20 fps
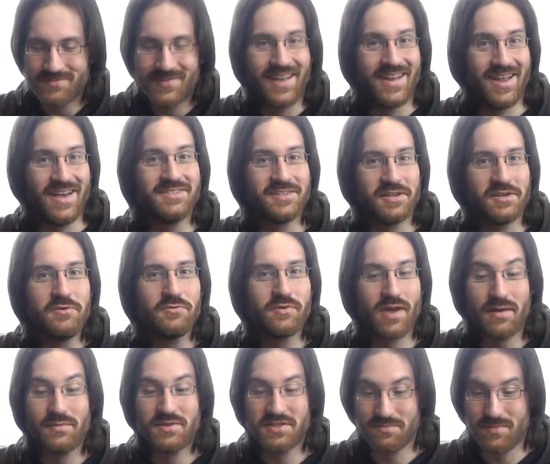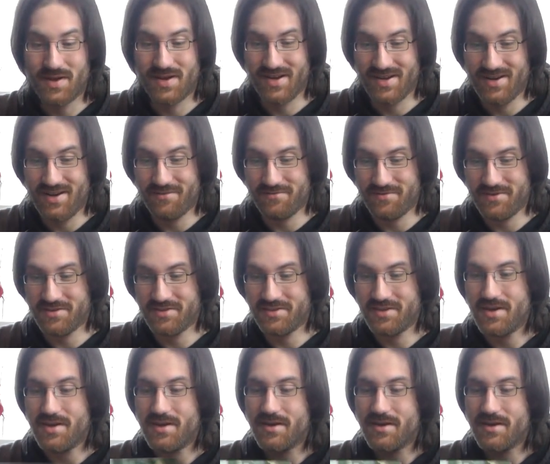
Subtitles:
It has a new game smell, I love this.